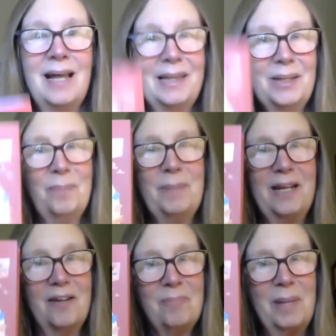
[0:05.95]
a little bit
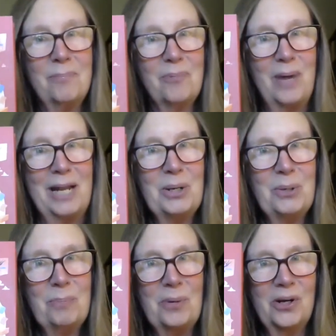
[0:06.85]
of my brand
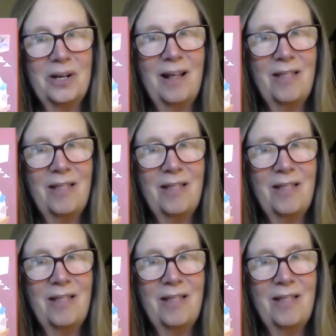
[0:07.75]
new book,